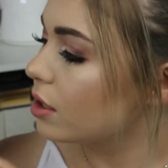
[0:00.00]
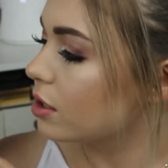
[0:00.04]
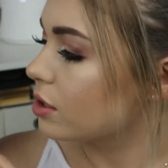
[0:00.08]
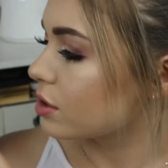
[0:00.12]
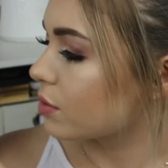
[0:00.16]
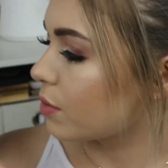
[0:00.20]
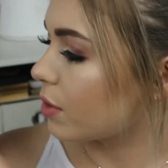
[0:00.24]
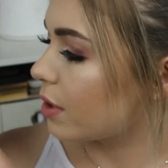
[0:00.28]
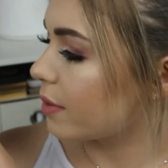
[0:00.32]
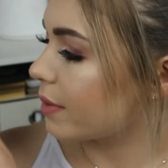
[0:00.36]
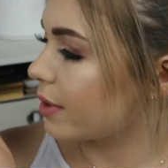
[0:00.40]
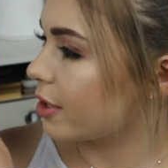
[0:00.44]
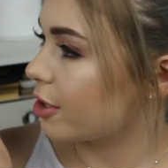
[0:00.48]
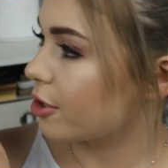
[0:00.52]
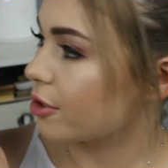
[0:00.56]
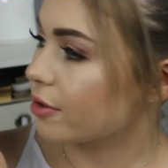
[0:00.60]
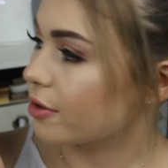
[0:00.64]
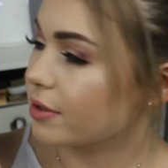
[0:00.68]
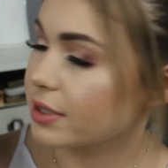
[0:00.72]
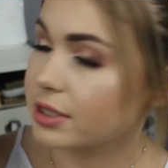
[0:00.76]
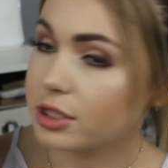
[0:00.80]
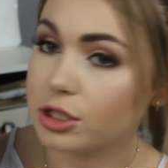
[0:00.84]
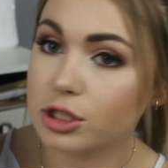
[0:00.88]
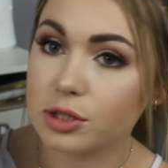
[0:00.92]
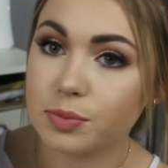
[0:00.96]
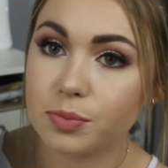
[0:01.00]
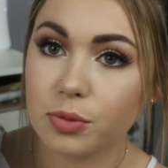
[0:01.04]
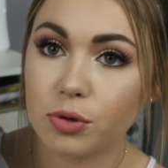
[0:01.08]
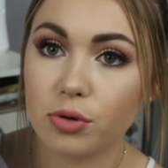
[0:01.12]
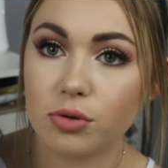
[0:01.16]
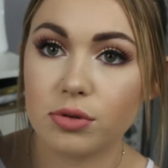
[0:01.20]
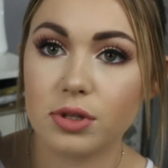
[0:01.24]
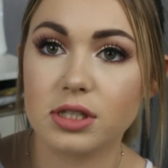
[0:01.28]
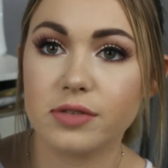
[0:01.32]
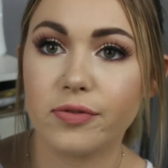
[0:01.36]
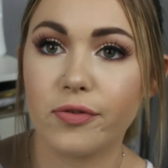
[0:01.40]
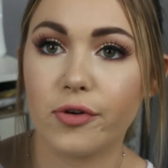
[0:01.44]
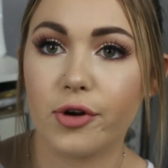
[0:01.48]
So what I'm going to do is just pull
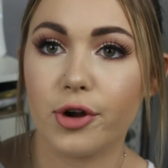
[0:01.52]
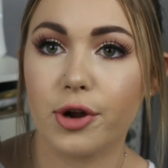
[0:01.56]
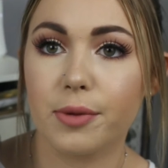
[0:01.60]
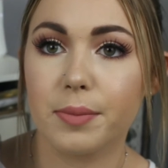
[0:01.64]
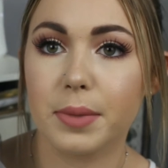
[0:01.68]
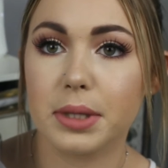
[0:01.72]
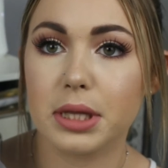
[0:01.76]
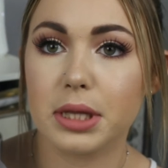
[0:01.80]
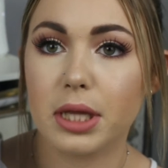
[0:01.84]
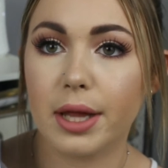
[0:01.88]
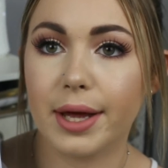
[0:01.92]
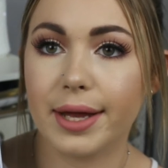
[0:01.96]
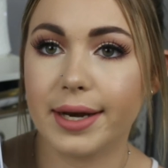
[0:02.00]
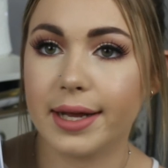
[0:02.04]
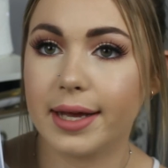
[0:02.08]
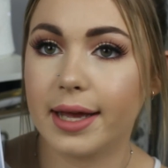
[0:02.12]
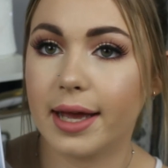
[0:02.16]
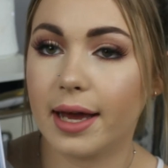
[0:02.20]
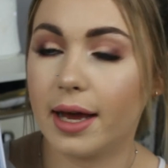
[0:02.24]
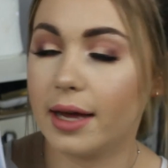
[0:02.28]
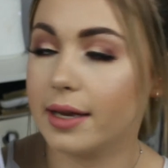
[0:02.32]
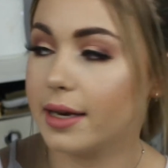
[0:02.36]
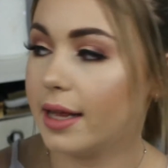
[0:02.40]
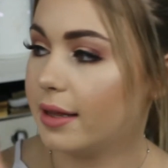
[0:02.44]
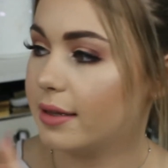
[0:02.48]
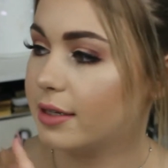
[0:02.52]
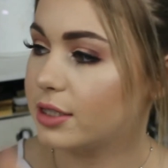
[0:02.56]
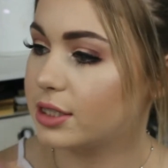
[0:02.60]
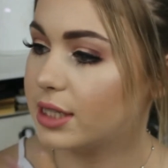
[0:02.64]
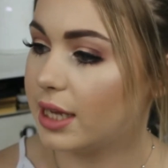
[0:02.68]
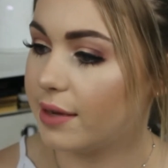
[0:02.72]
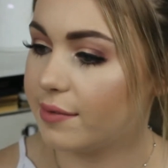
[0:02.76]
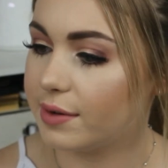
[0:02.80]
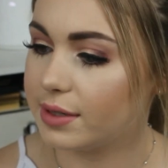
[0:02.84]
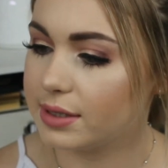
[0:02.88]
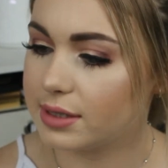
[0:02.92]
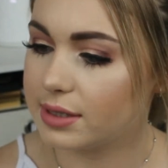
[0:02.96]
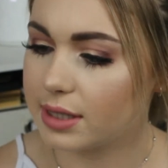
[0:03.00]
this foam lining out and just
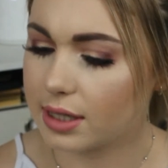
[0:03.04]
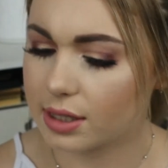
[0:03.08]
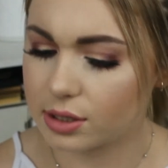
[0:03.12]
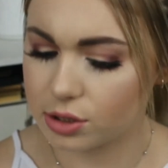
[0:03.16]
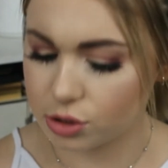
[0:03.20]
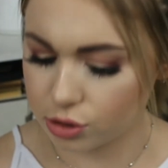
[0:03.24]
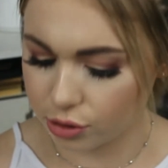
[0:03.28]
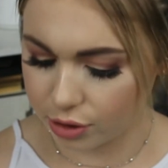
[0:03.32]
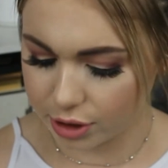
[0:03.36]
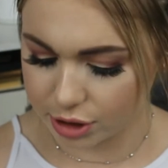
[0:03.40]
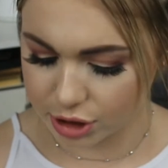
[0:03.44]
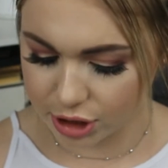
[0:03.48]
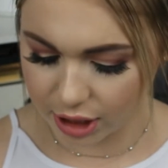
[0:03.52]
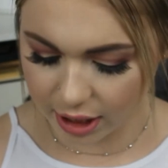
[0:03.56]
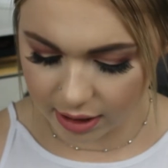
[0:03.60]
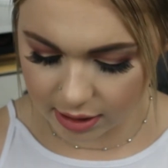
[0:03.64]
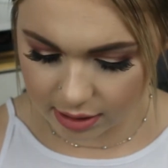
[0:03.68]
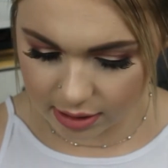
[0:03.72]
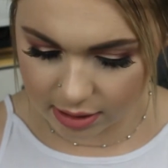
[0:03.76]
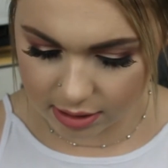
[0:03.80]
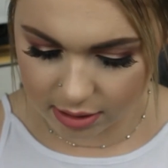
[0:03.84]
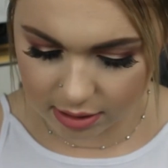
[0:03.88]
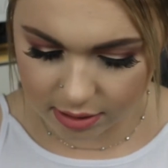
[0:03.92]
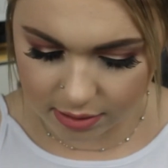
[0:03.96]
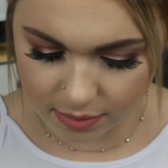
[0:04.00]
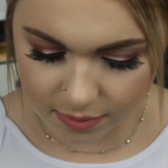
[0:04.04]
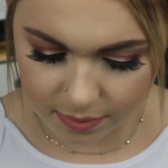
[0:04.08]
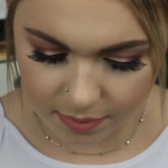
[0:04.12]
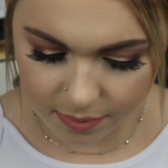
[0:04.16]
have it as like a storage case.